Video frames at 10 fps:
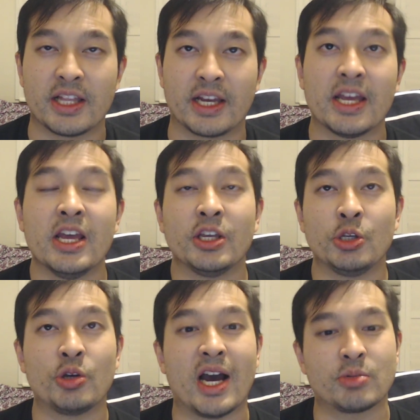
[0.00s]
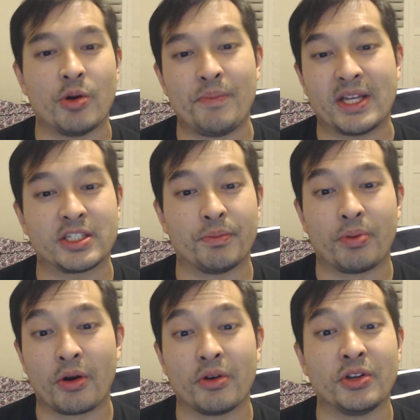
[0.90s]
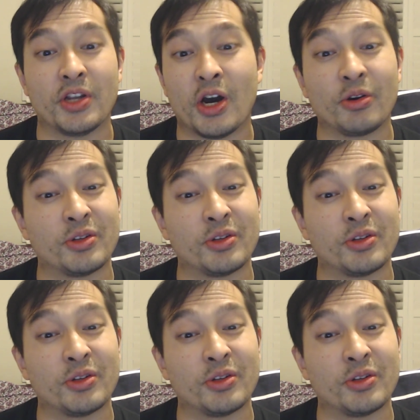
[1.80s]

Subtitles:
like, you guys were meant to burn, you know?